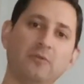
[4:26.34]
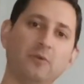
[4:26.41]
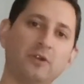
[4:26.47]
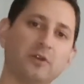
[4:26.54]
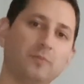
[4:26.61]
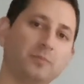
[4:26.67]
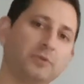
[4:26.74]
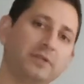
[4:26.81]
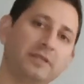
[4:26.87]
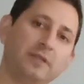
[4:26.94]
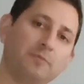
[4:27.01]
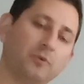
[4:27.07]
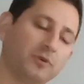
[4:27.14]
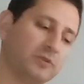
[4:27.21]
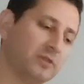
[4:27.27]
it would
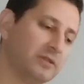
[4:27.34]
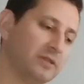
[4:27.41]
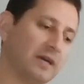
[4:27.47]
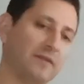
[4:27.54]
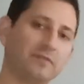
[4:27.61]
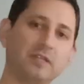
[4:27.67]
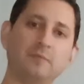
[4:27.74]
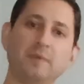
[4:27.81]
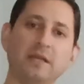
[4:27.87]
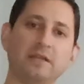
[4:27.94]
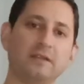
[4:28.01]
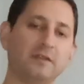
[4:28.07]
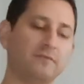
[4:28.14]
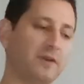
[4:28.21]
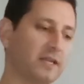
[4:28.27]
completely pull to the left
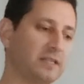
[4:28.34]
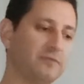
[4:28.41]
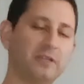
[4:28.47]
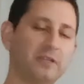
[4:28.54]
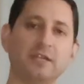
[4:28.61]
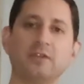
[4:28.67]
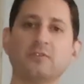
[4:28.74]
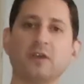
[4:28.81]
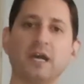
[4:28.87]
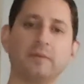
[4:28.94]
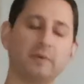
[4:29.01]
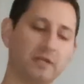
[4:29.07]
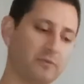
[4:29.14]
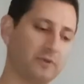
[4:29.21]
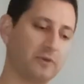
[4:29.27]
immediately. In fact, if I didn't
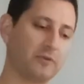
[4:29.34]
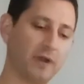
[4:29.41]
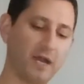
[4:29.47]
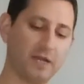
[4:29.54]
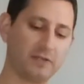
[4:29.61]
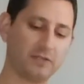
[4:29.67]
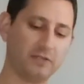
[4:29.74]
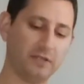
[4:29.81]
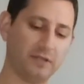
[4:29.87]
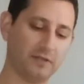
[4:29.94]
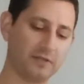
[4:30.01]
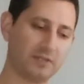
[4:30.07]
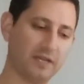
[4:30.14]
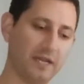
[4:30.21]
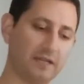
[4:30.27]
grab it, it would crash to the
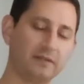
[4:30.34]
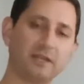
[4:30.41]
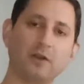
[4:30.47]
other side.